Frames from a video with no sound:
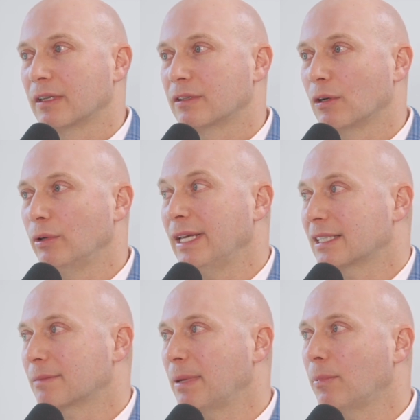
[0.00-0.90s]
So
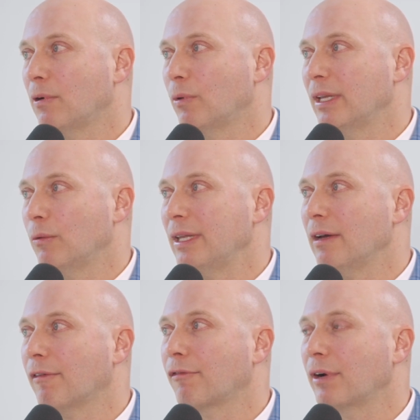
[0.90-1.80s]
yes, people, when they're
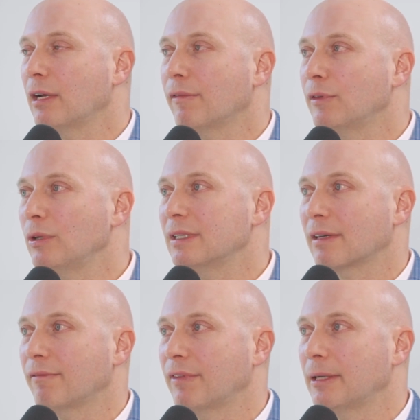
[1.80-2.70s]
afraid of doing
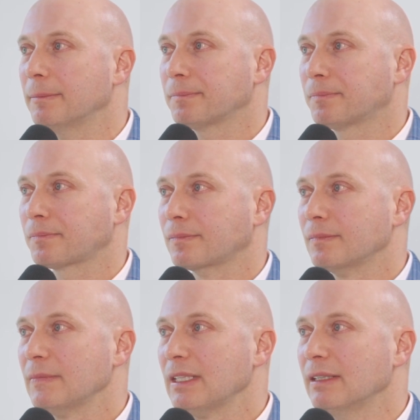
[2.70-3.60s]
something,
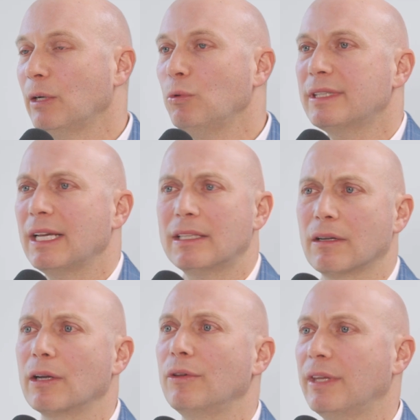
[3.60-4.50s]
they would say it's
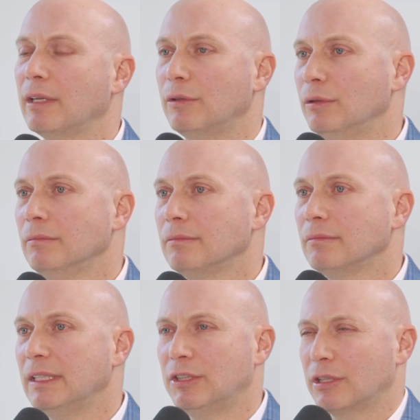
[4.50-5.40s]
not a good thing to do.
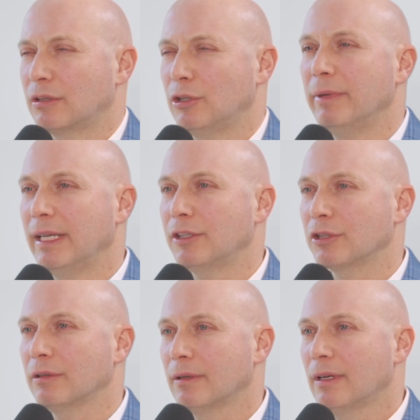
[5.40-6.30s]
It's just human
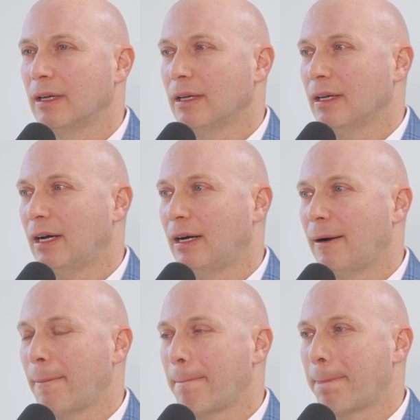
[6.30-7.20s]
nature.
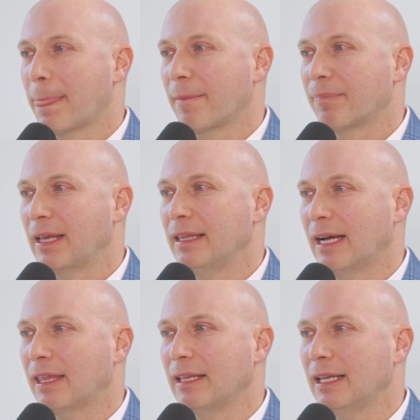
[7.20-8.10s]
Mm-hmm. And
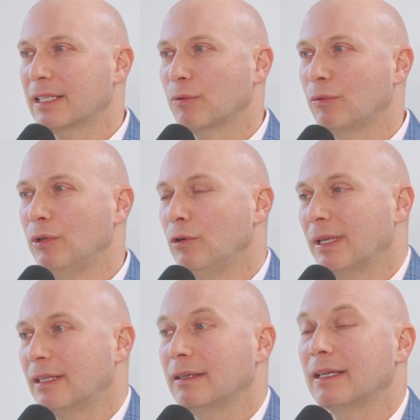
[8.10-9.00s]
I think that's what we do.
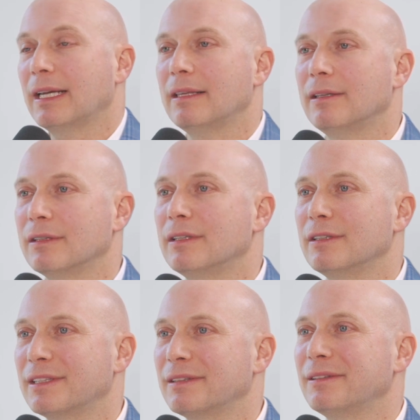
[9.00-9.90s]
But again,
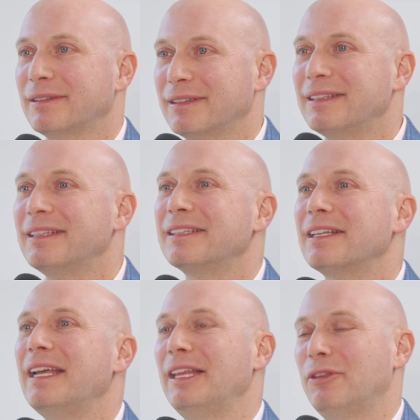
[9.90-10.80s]
there's
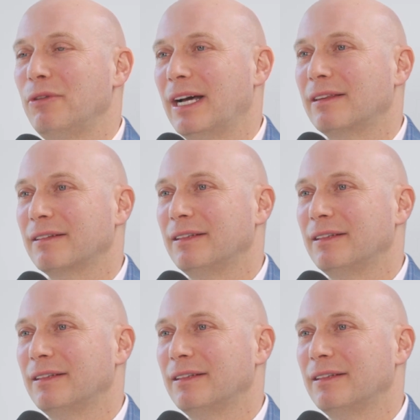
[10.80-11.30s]
an end to that.